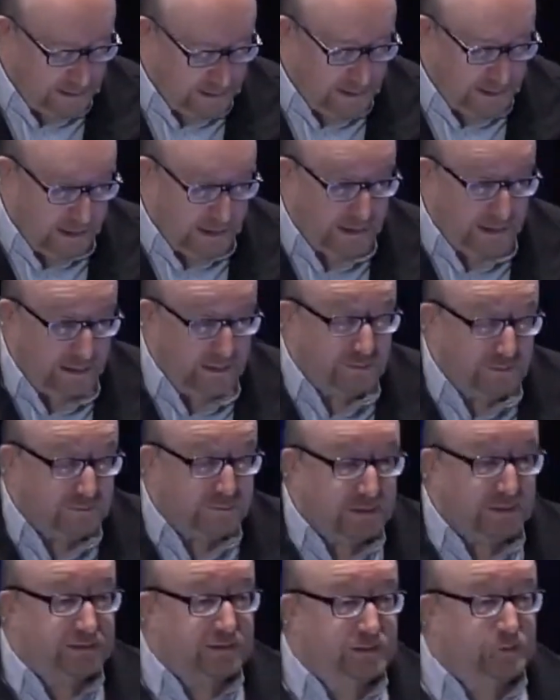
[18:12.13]
And
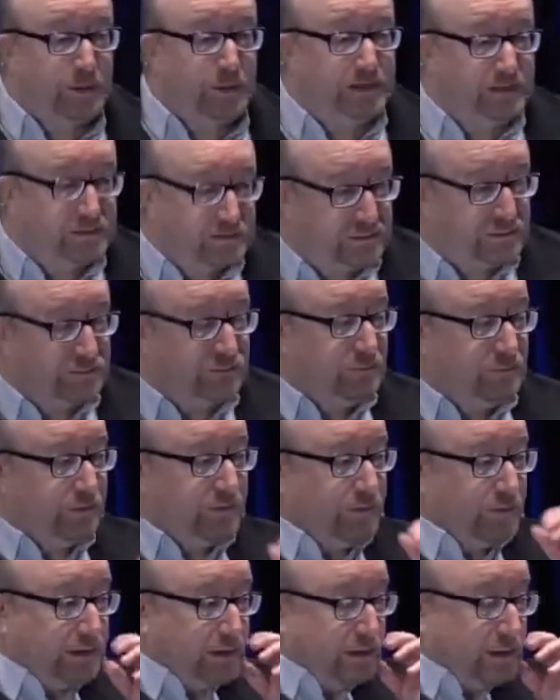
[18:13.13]
it speaks
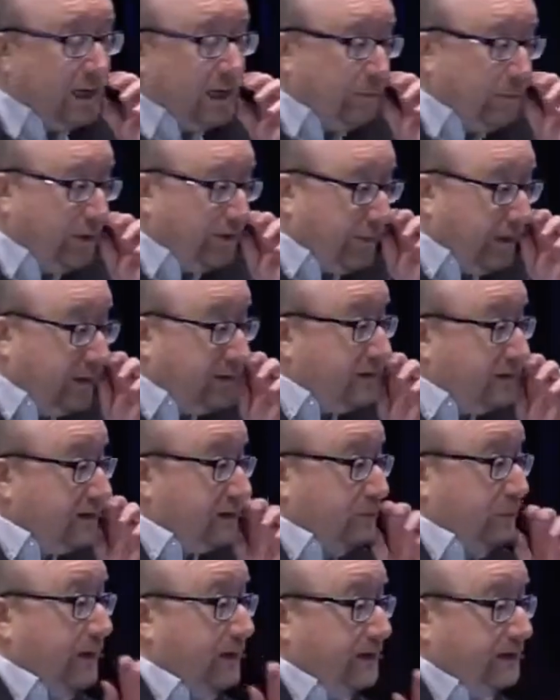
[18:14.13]
of a couple of things. It
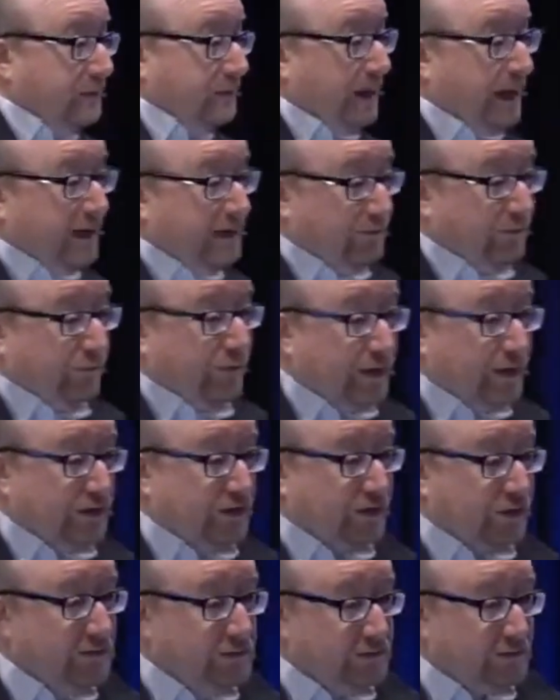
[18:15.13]
speaks about
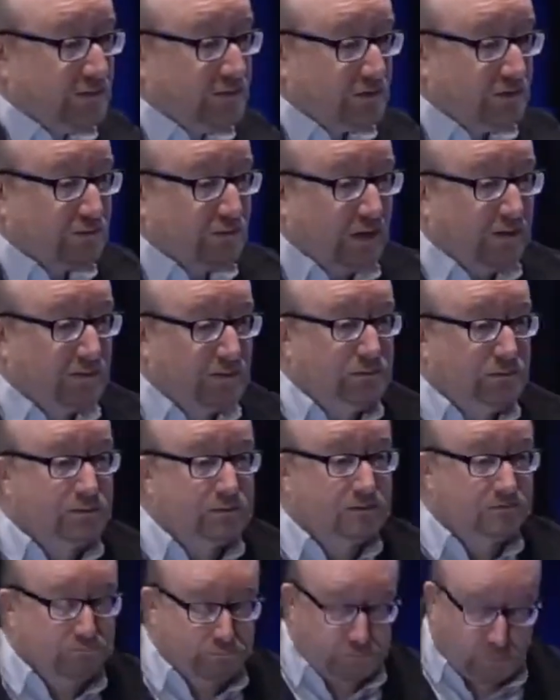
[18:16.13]
afflictions and struggles
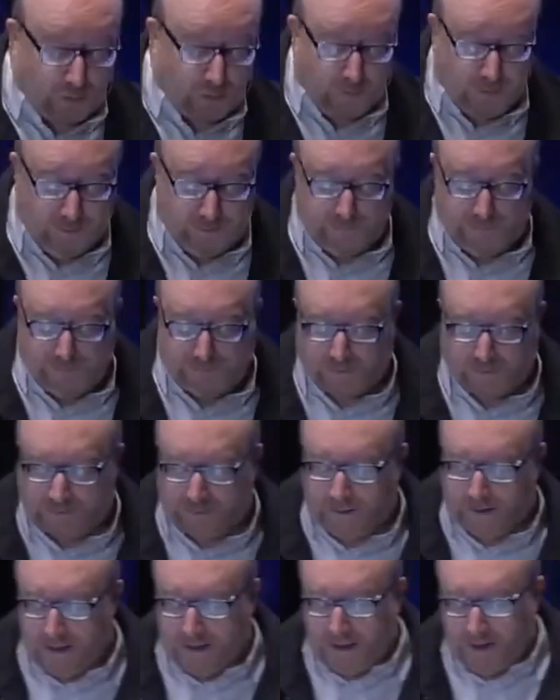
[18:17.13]
and problems
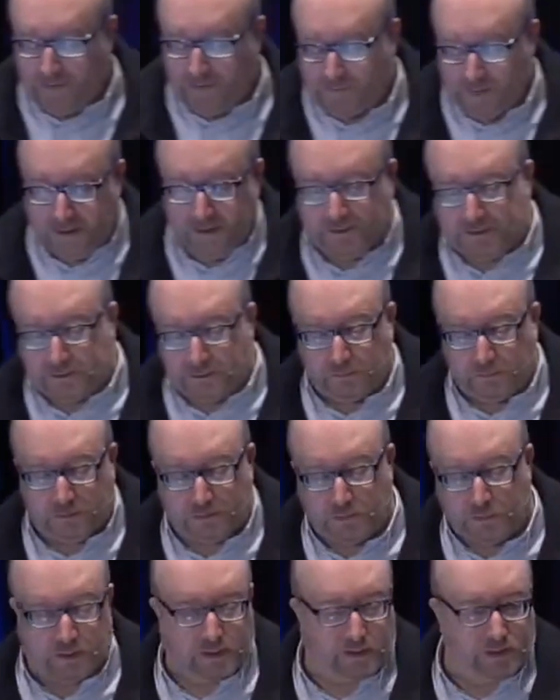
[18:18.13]
and things
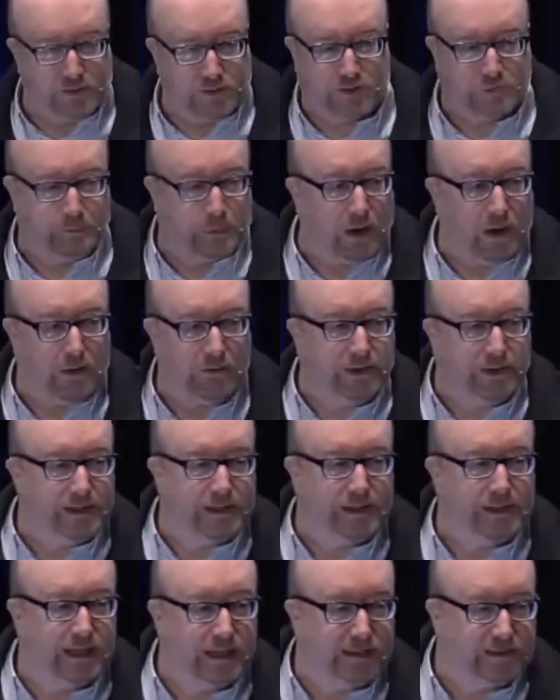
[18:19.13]
which were conspiring
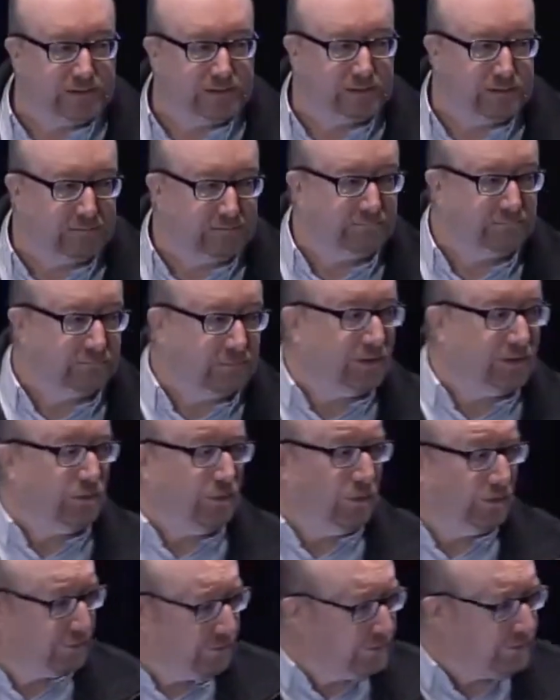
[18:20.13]
against the
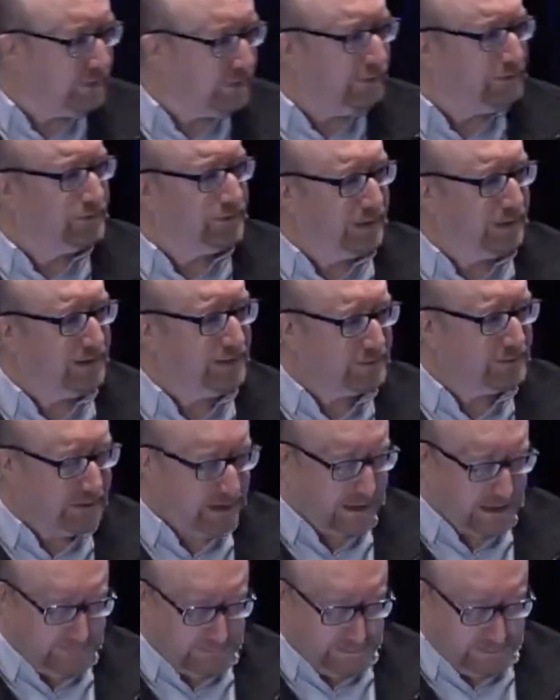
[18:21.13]
author, which I'll say is
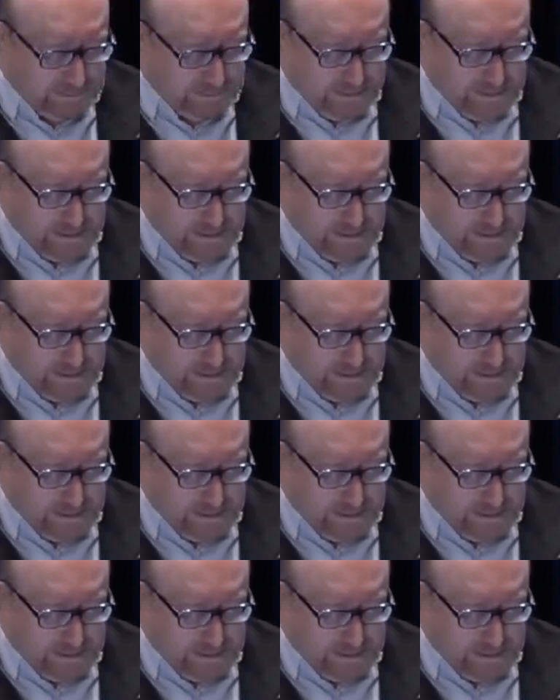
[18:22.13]
David.